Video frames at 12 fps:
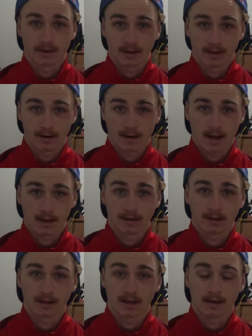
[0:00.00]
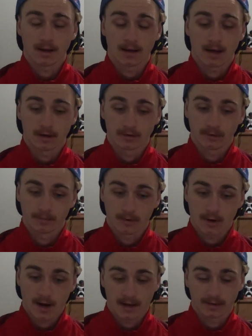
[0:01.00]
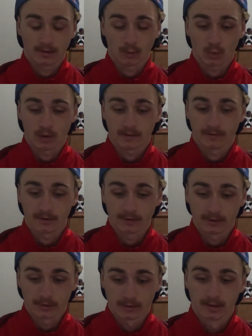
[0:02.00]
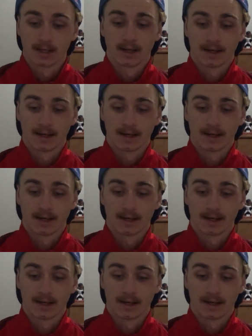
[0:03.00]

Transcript: and I think I got a surprising one for you.